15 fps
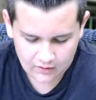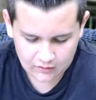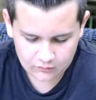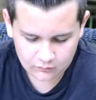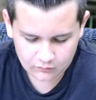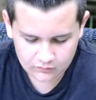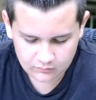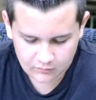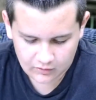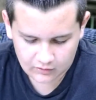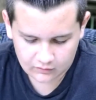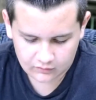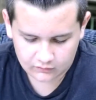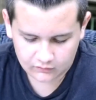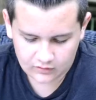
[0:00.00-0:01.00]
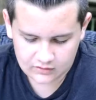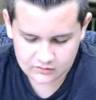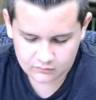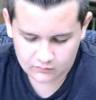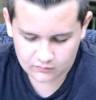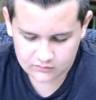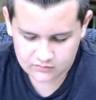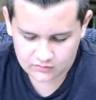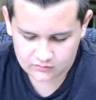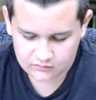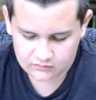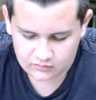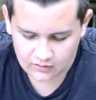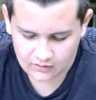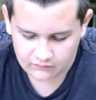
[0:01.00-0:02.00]
North American gray squirrels are
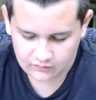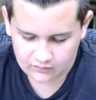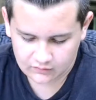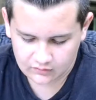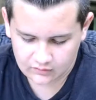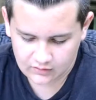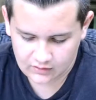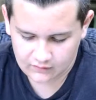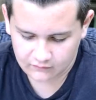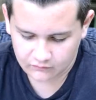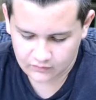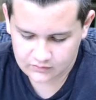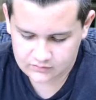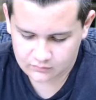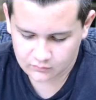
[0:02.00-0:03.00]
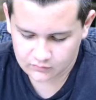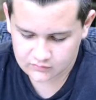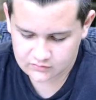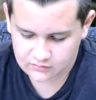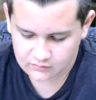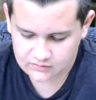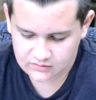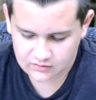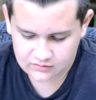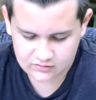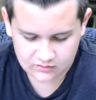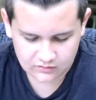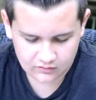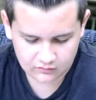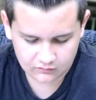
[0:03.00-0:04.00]
driving native red squirrels to
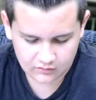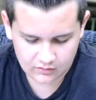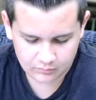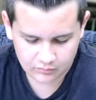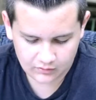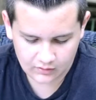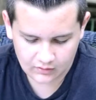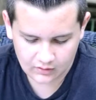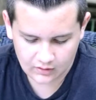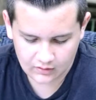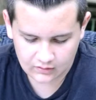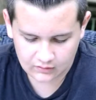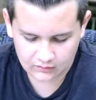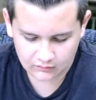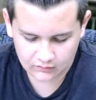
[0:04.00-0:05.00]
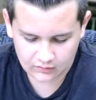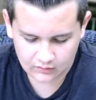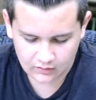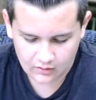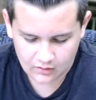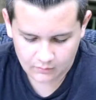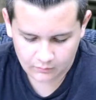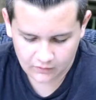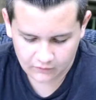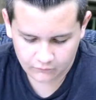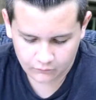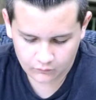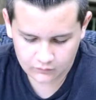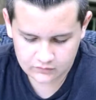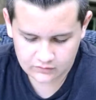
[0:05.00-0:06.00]
extinction in Great Britain and Italy by
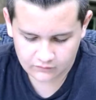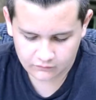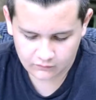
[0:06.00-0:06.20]
foraging for